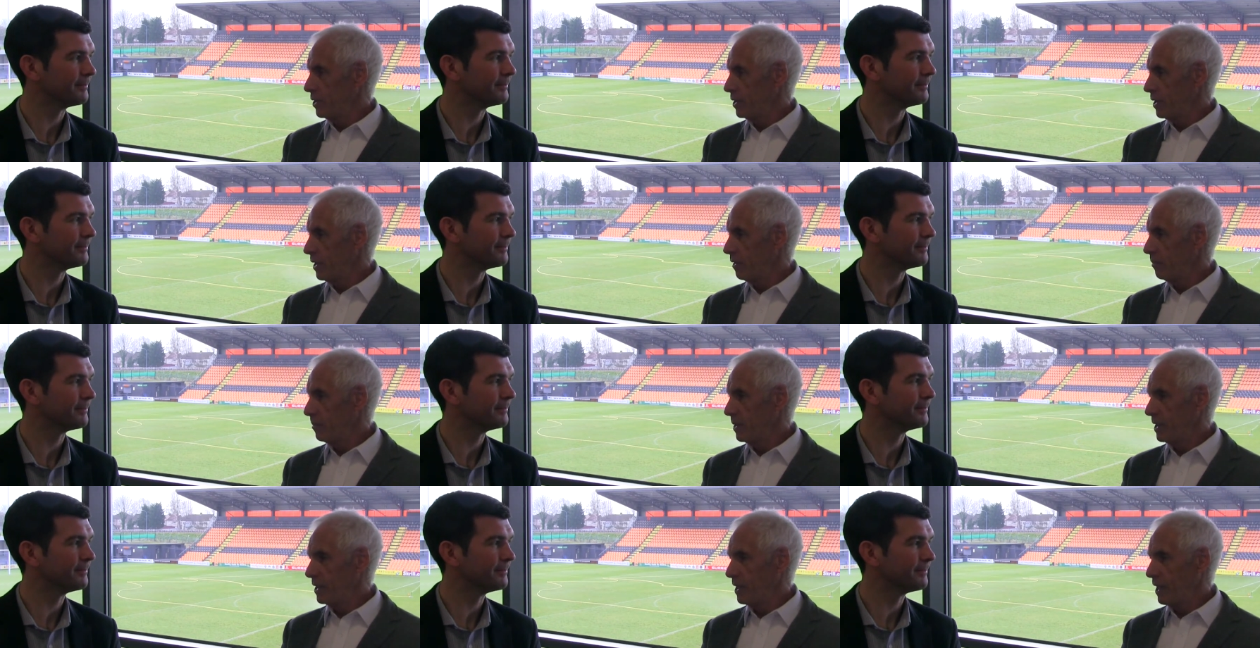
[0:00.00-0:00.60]
Speaker 1: you
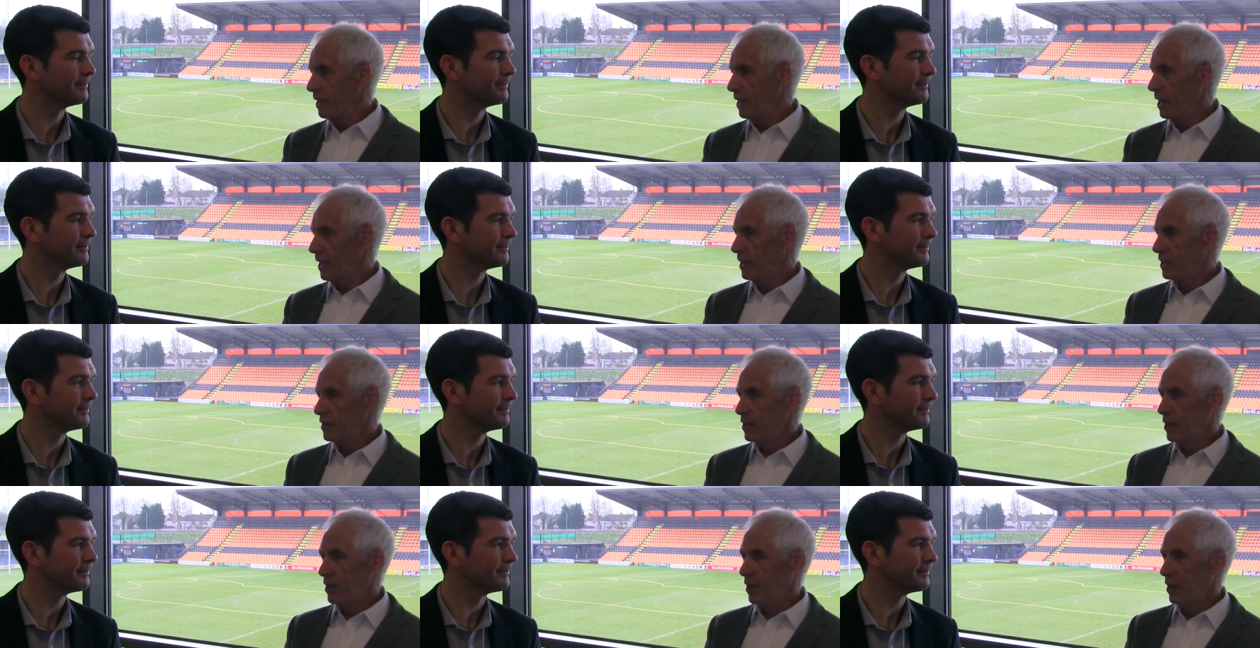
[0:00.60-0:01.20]
know. I mean, I
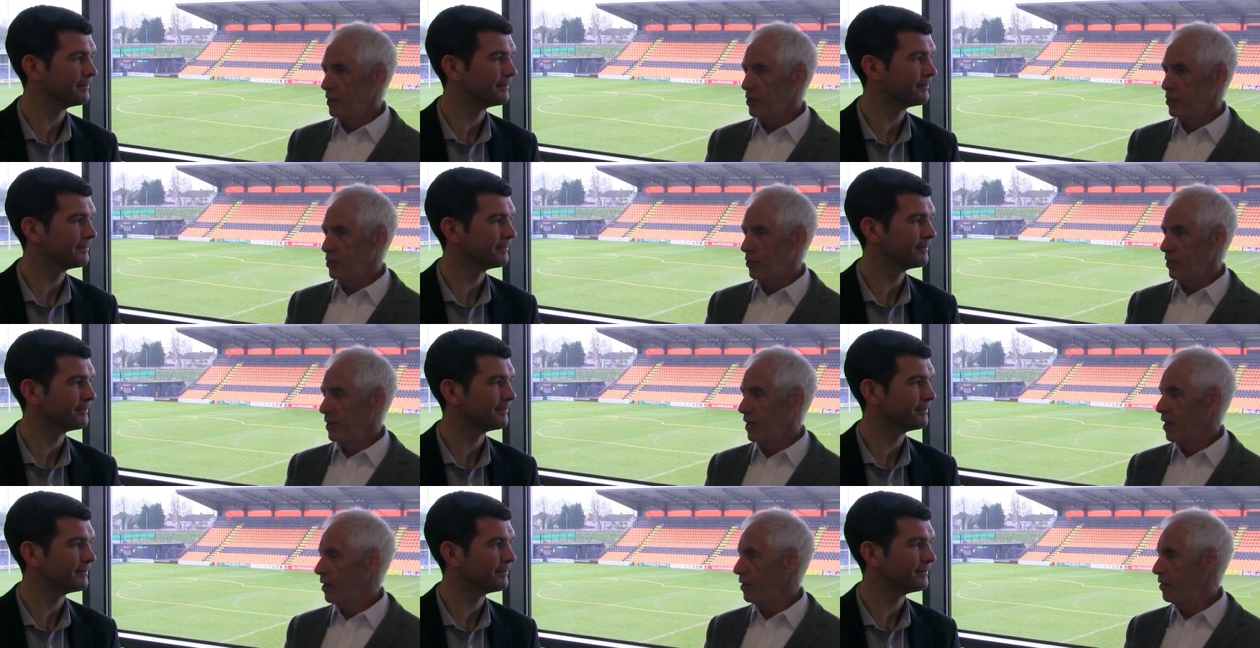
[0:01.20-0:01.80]
had
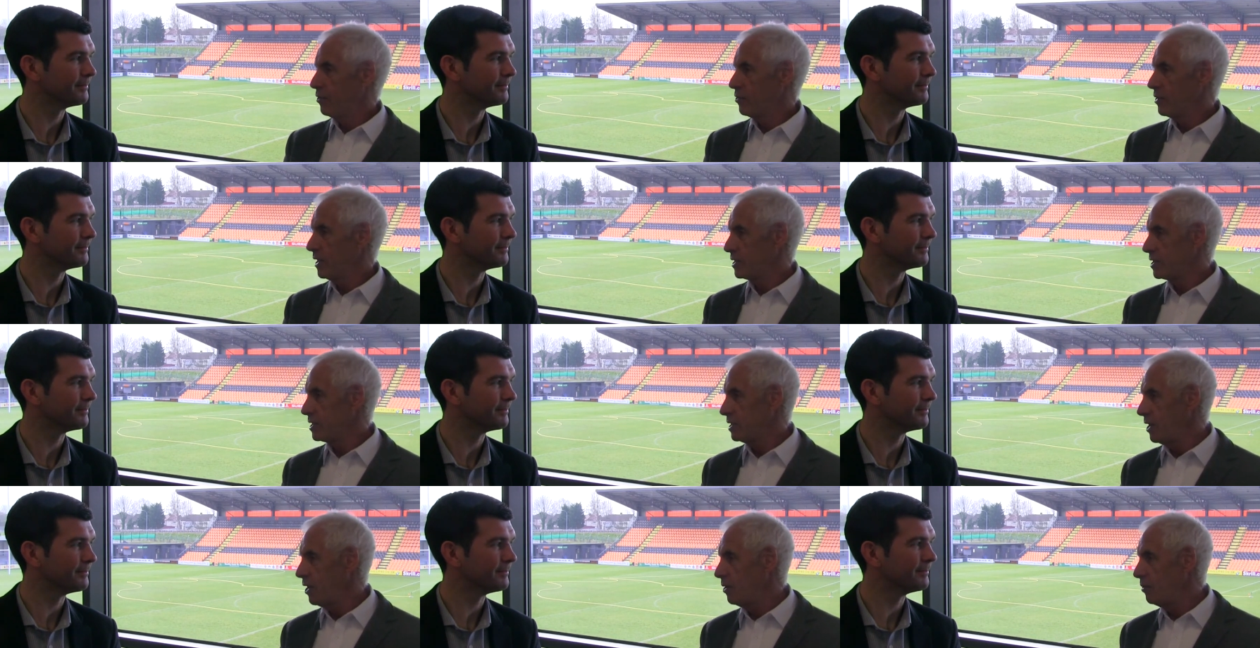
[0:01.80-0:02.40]
Giuliano
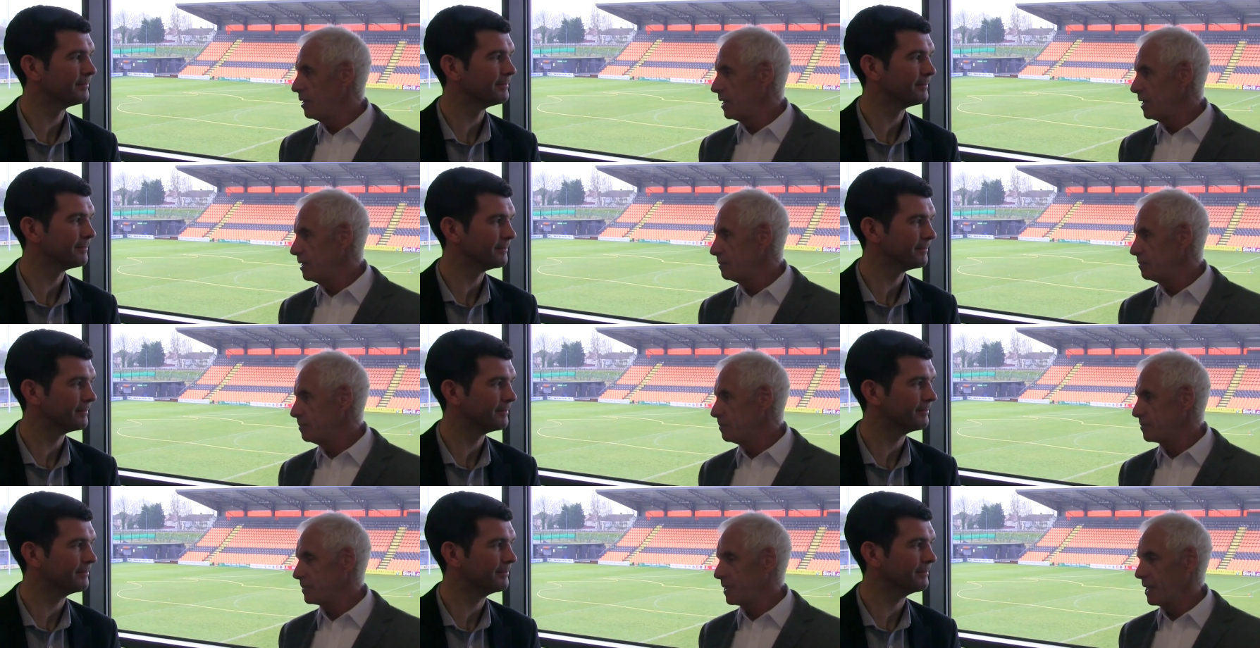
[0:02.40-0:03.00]
Grazioli,
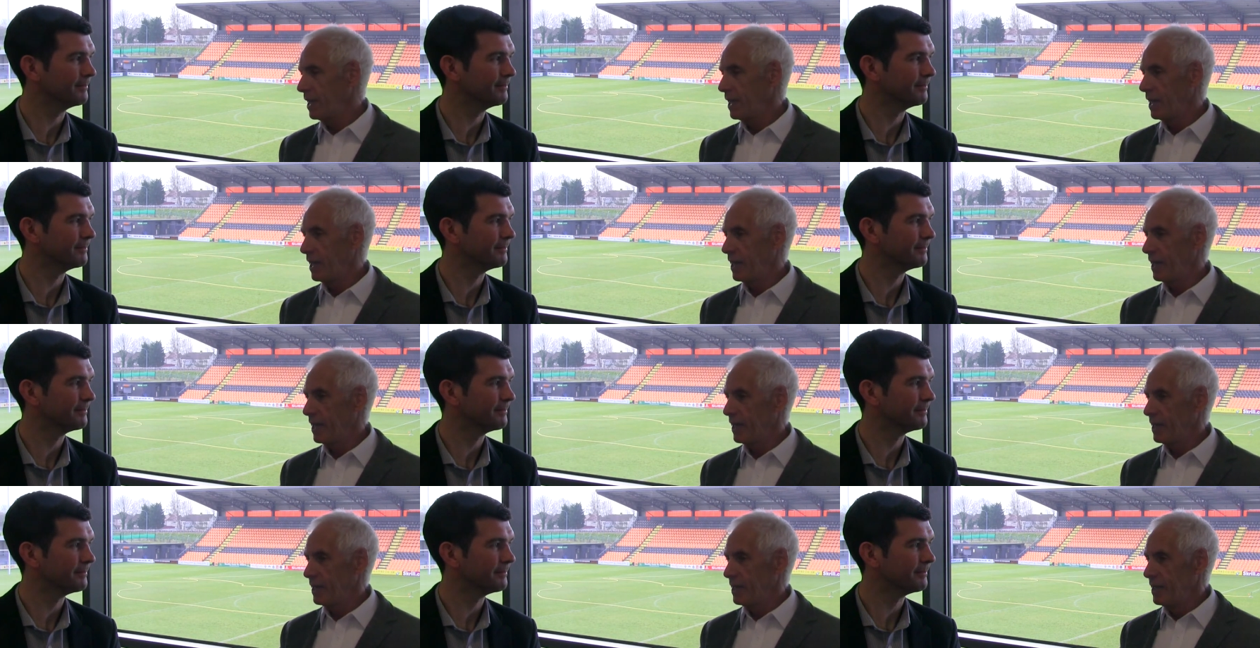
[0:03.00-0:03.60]

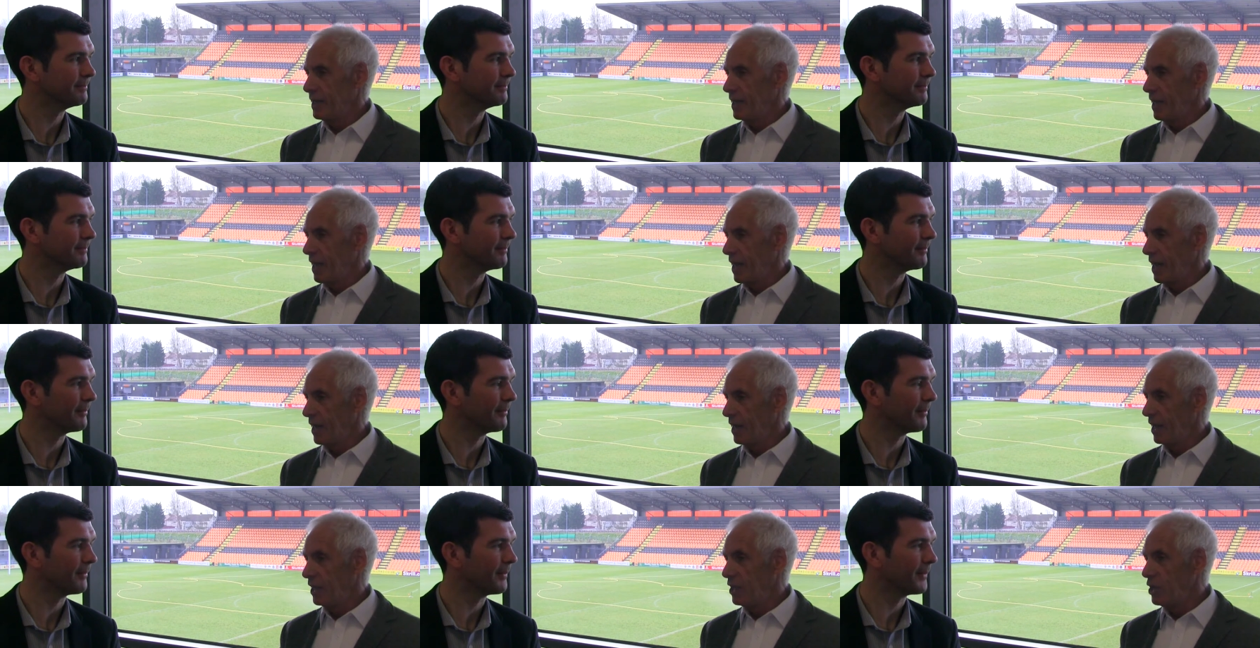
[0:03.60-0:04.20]
uh,
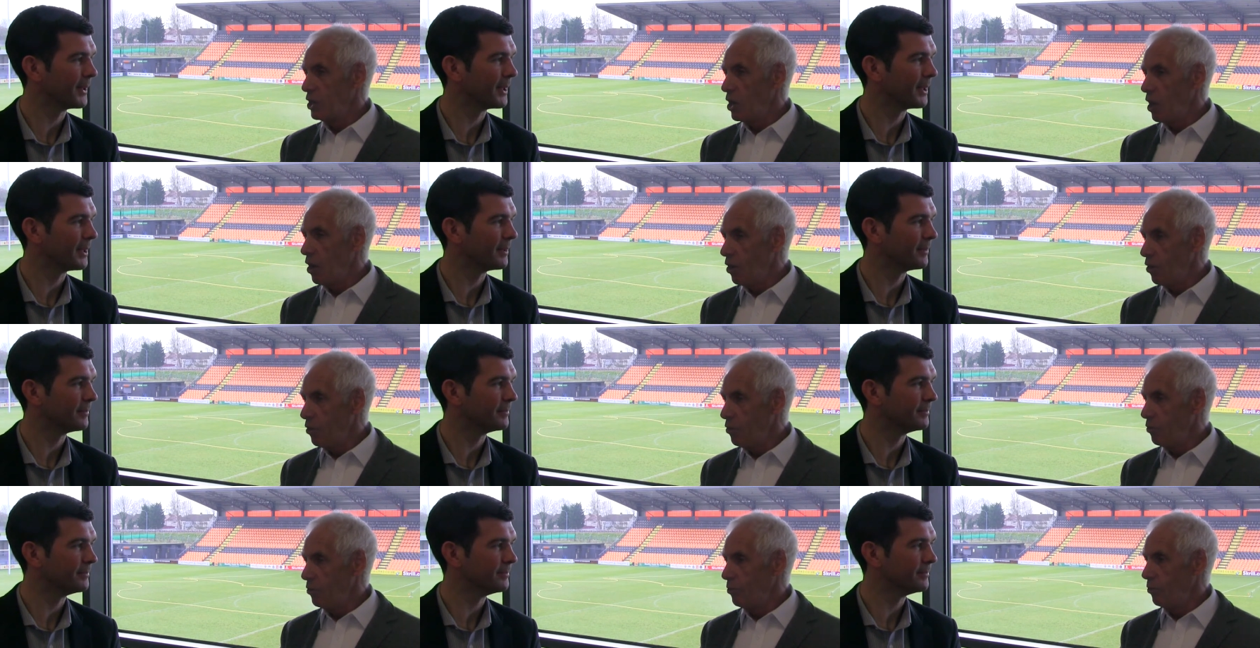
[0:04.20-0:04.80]
and I
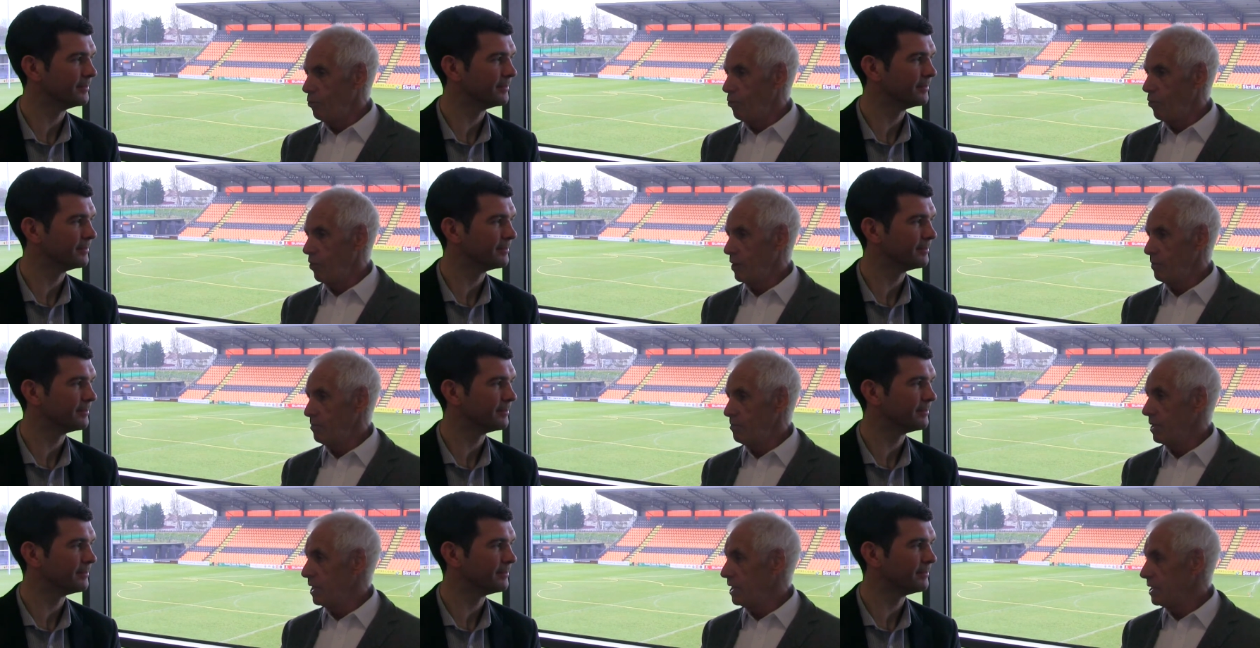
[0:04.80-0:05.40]
know what
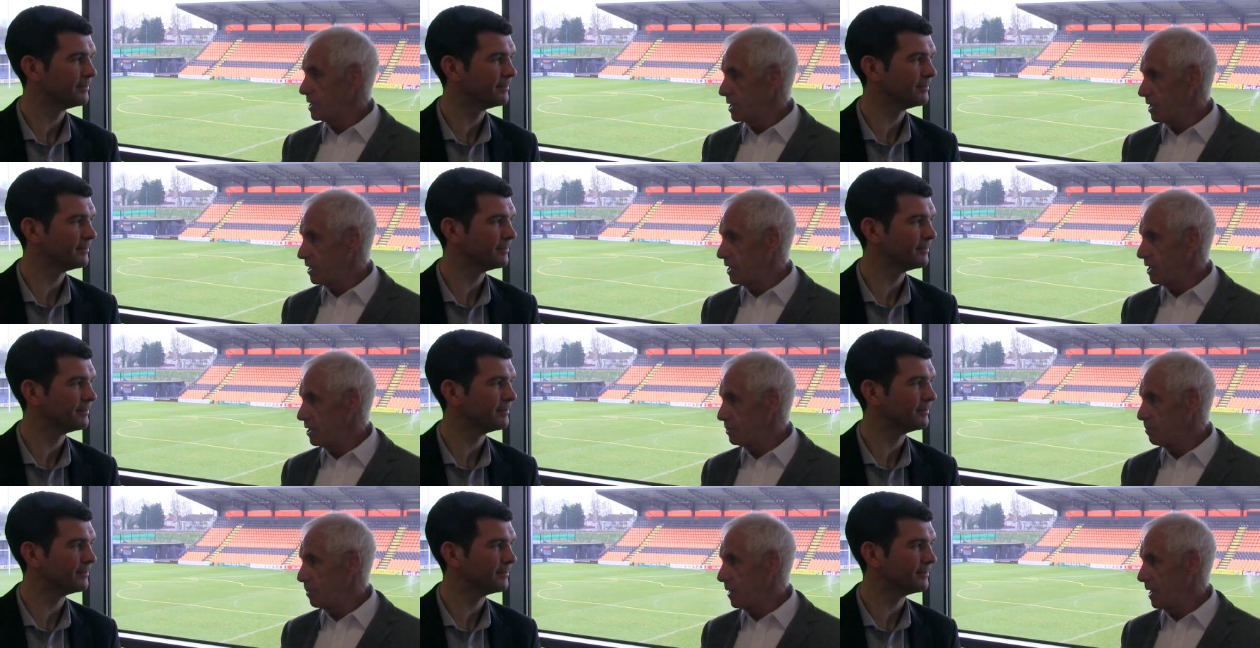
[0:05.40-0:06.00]
it means to
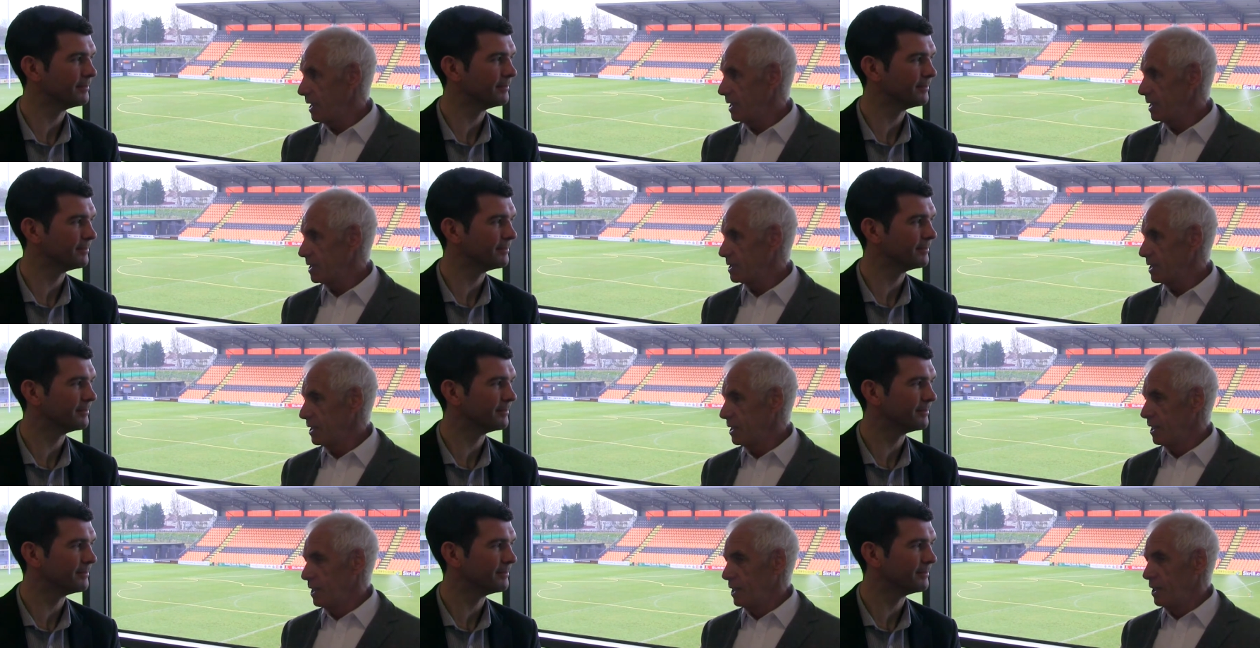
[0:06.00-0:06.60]
these players.